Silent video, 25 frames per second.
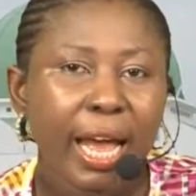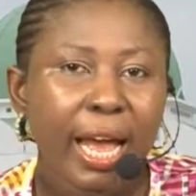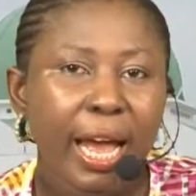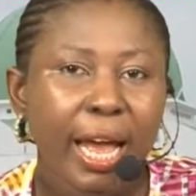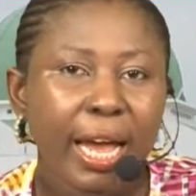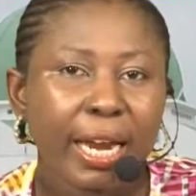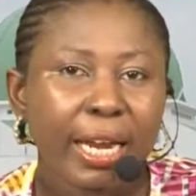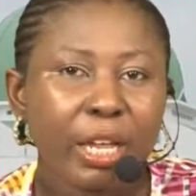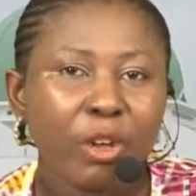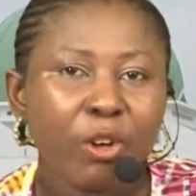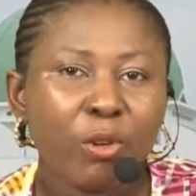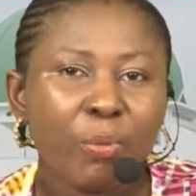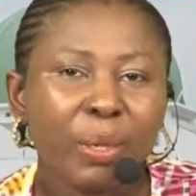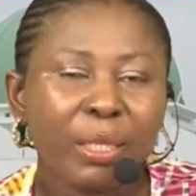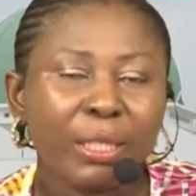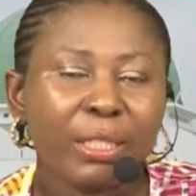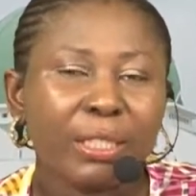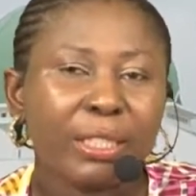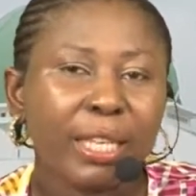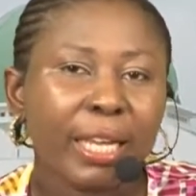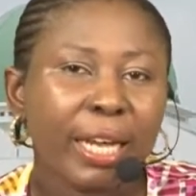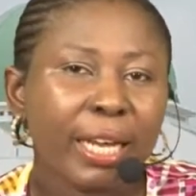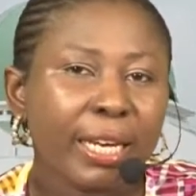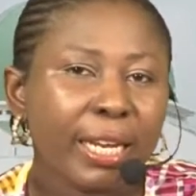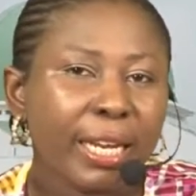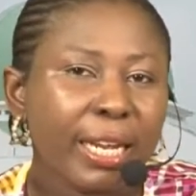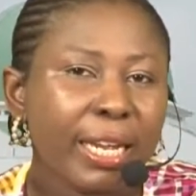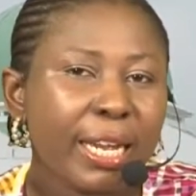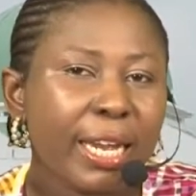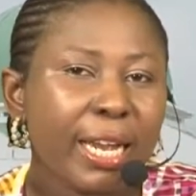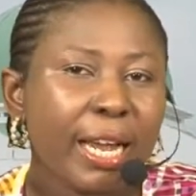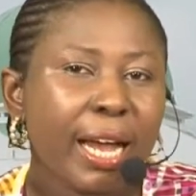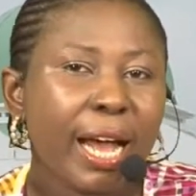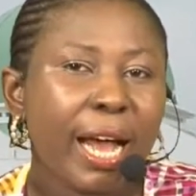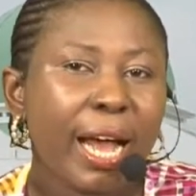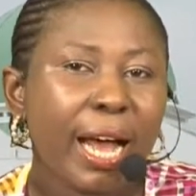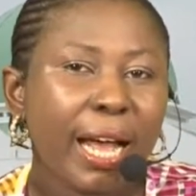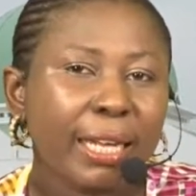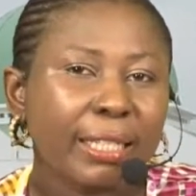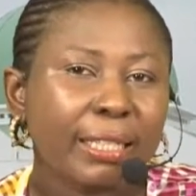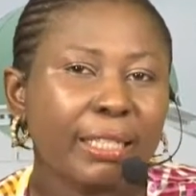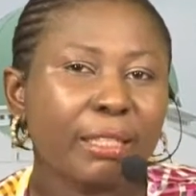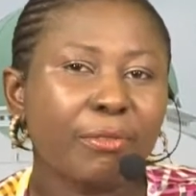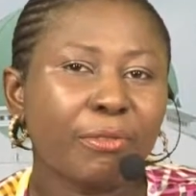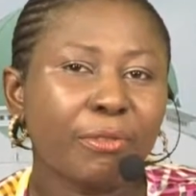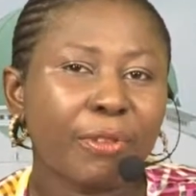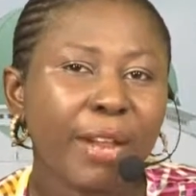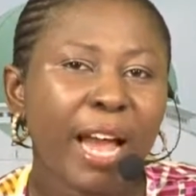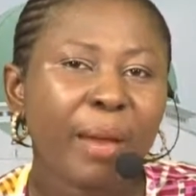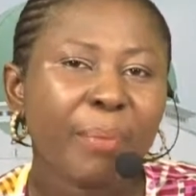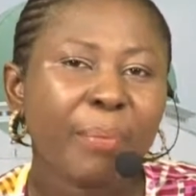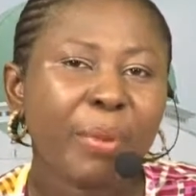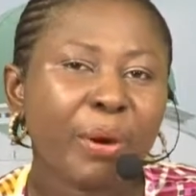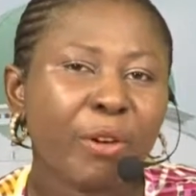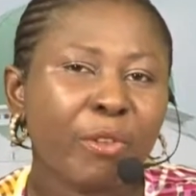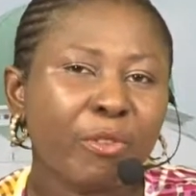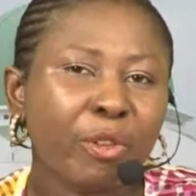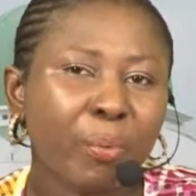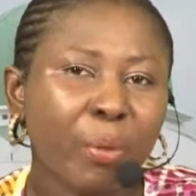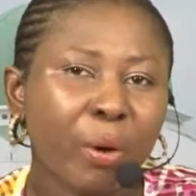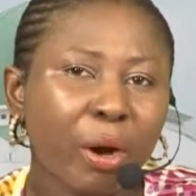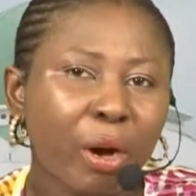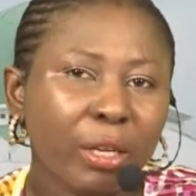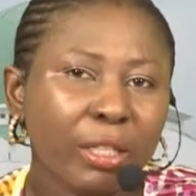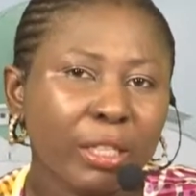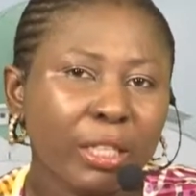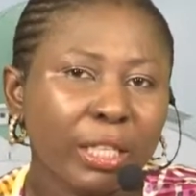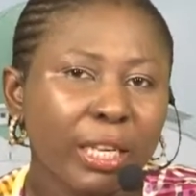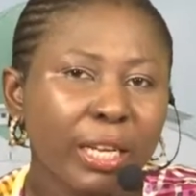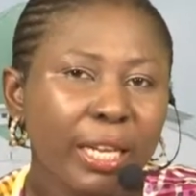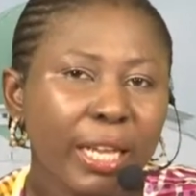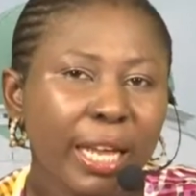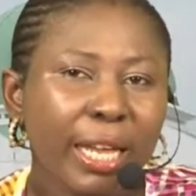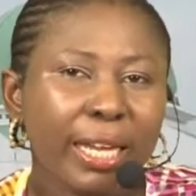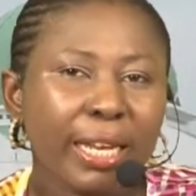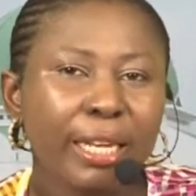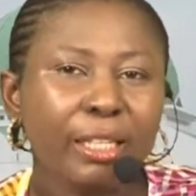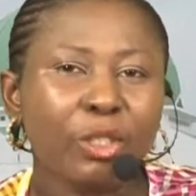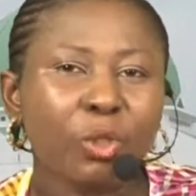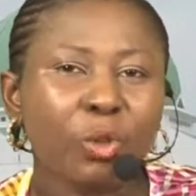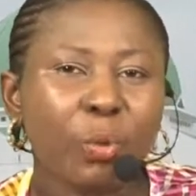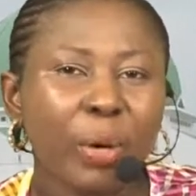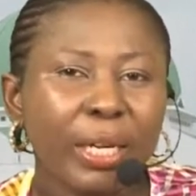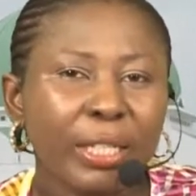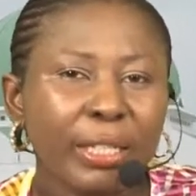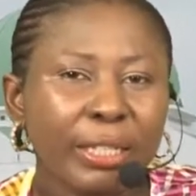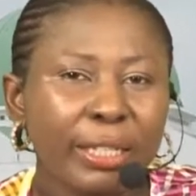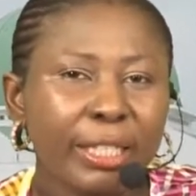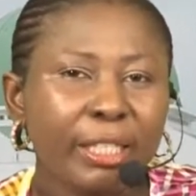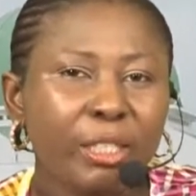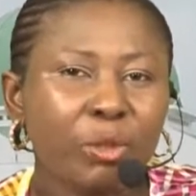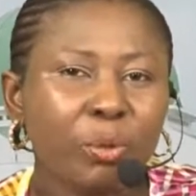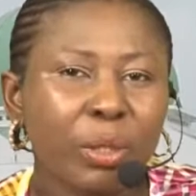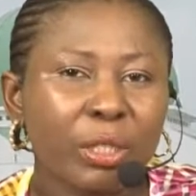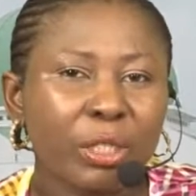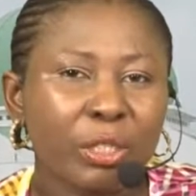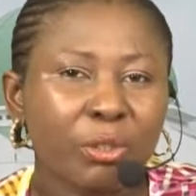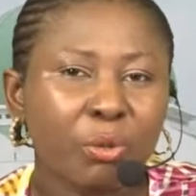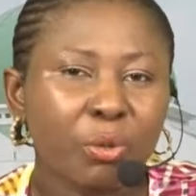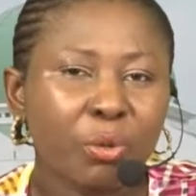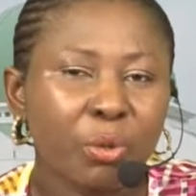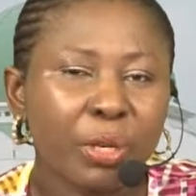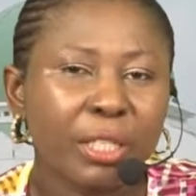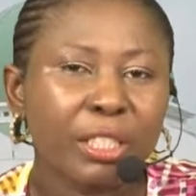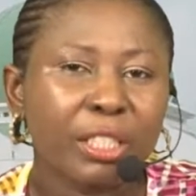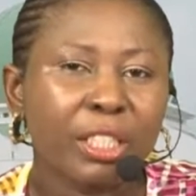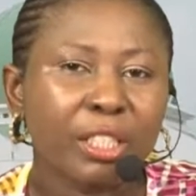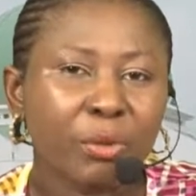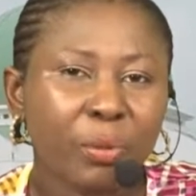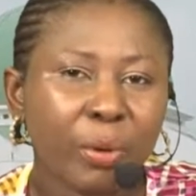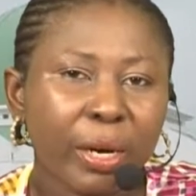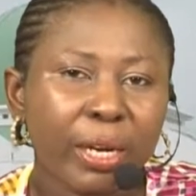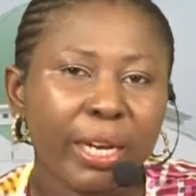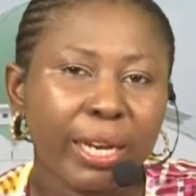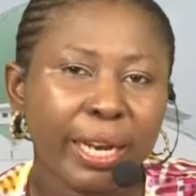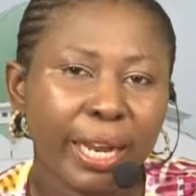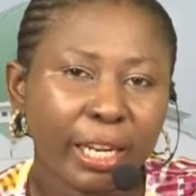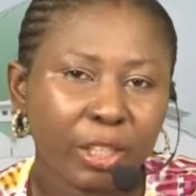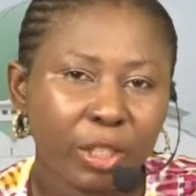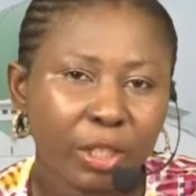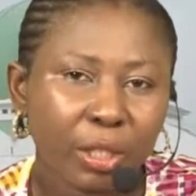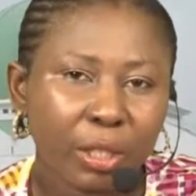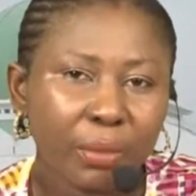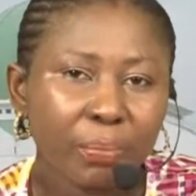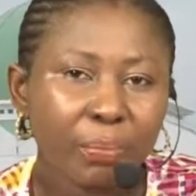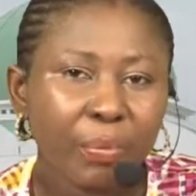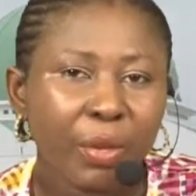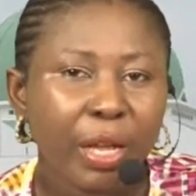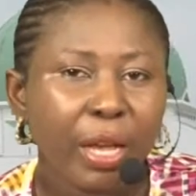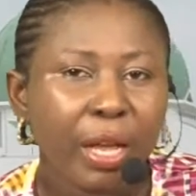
and he will be standing as the flag bearer of the party in the 2023 general election.